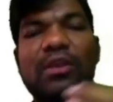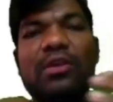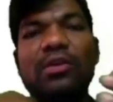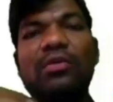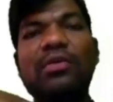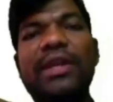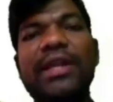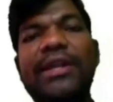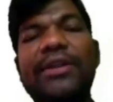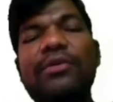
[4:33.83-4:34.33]

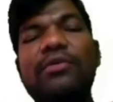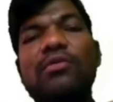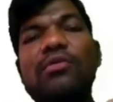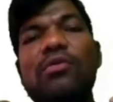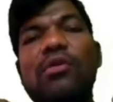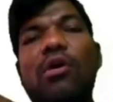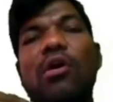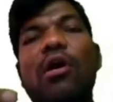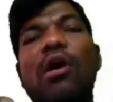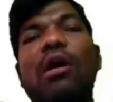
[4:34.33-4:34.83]
you need
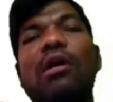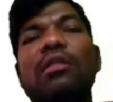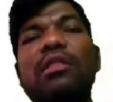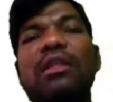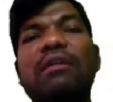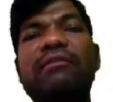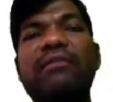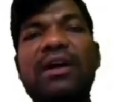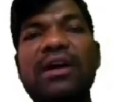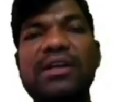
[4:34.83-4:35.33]
to call
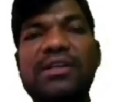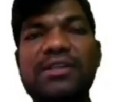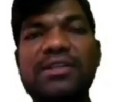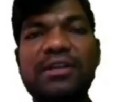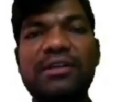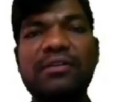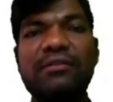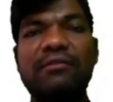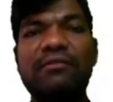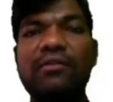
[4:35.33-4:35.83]
the
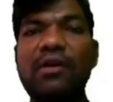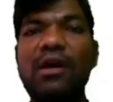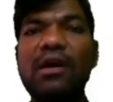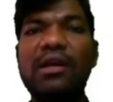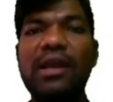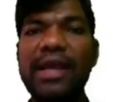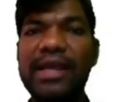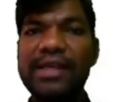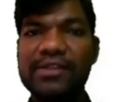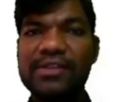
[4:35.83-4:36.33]
function
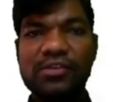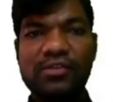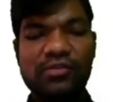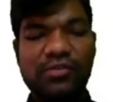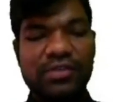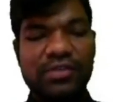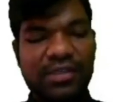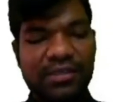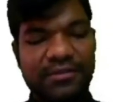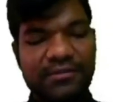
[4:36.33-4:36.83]
for
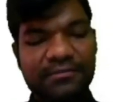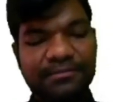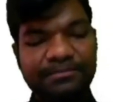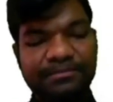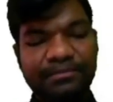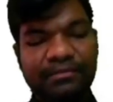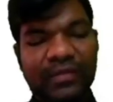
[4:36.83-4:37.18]
execution.